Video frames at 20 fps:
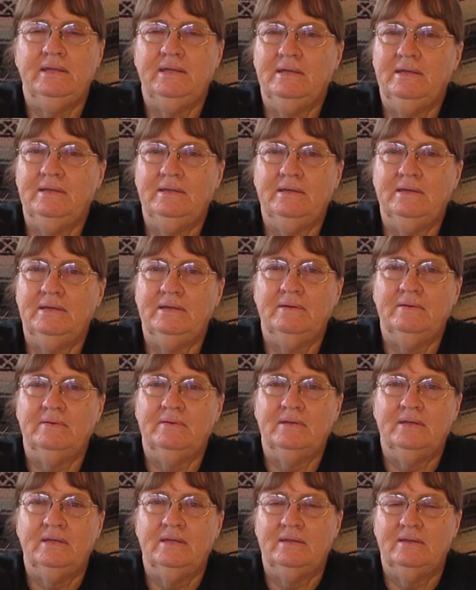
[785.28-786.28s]
and uh,
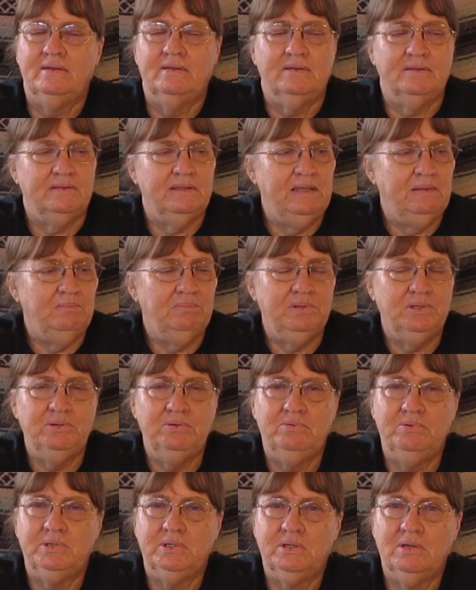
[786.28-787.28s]
then
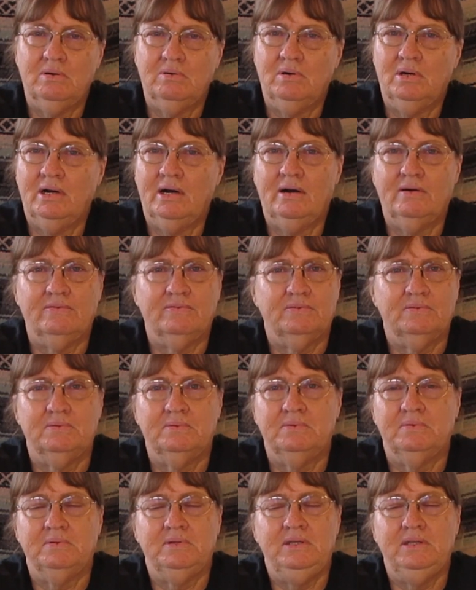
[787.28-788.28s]
Blue would go off.
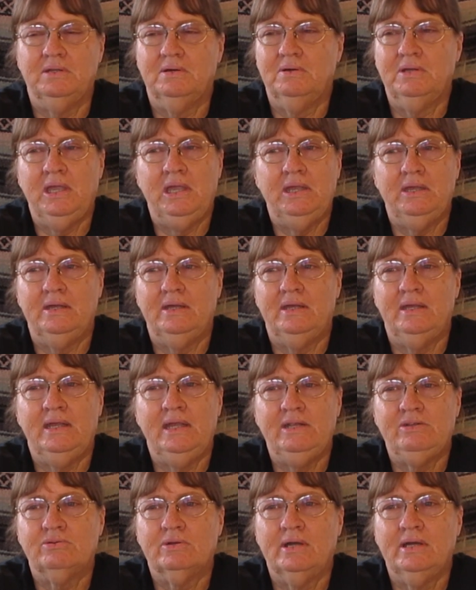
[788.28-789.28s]
You know, he,
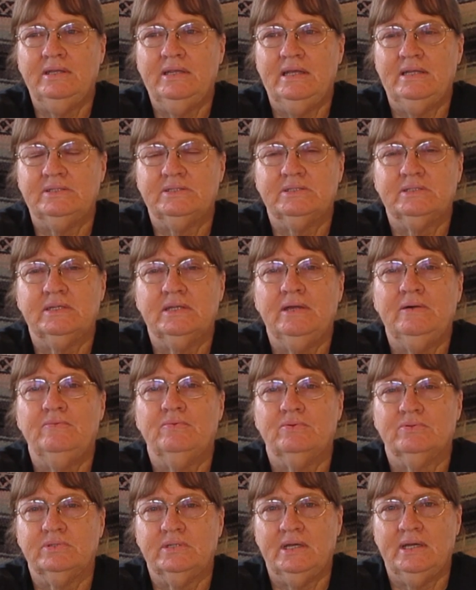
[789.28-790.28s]
he tried that
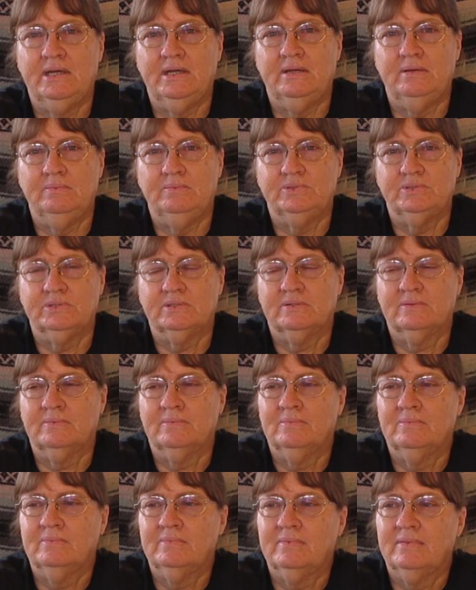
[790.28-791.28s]
several times.
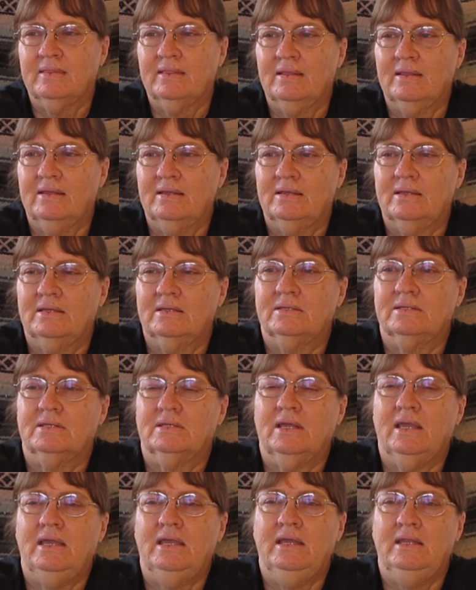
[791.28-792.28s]

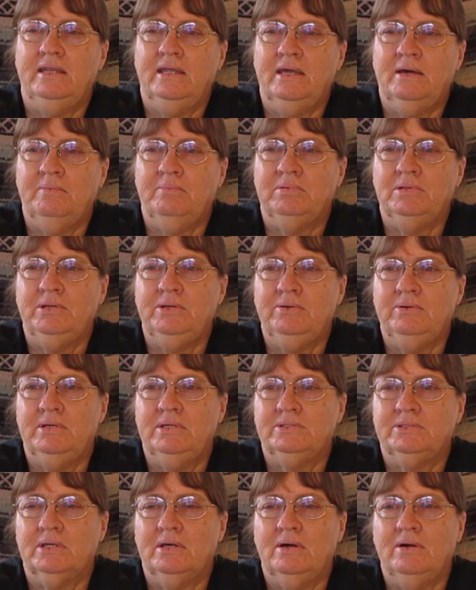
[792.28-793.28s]
And now Blue
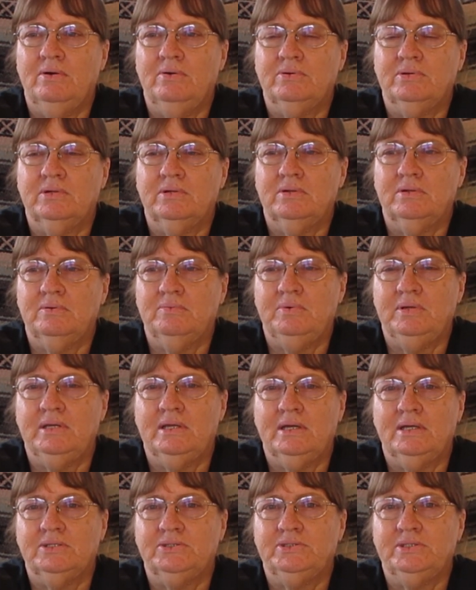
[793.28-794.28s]
is older and we
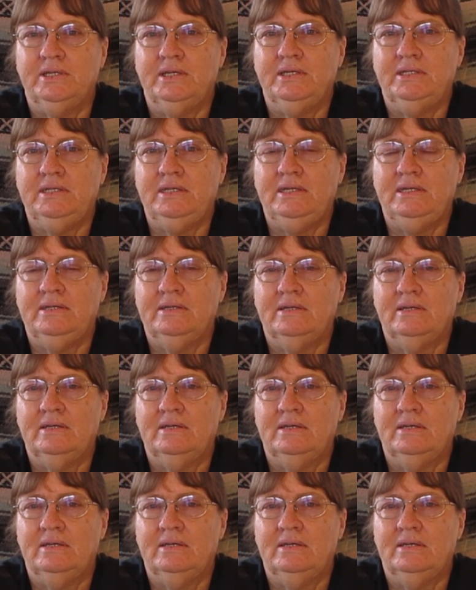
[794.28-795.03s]
got Sunny.